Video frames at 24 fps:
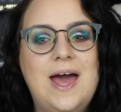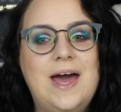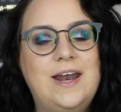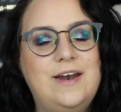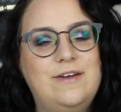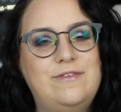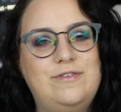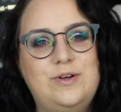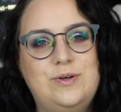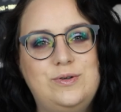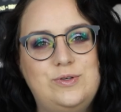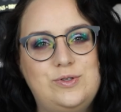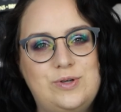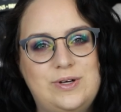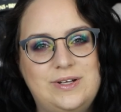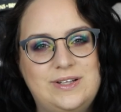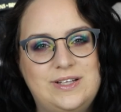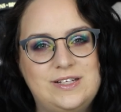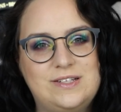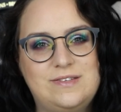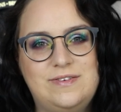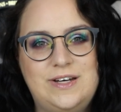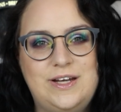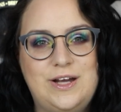And if you enjoyed
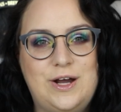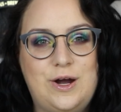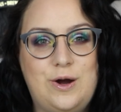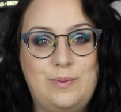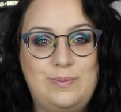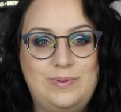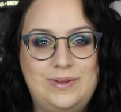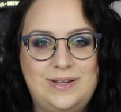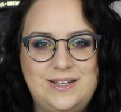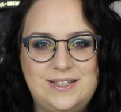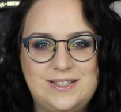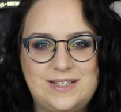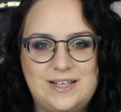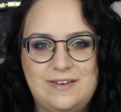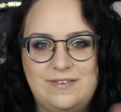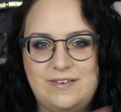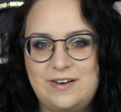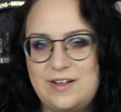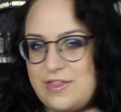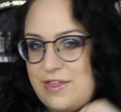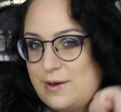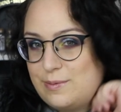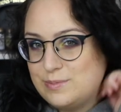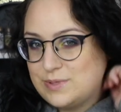this video, please give it
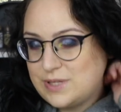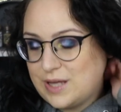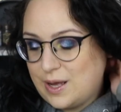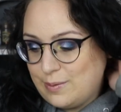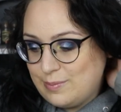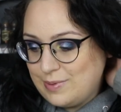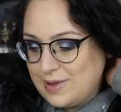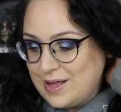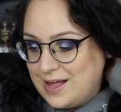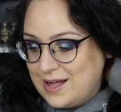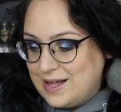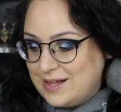a thumbs up.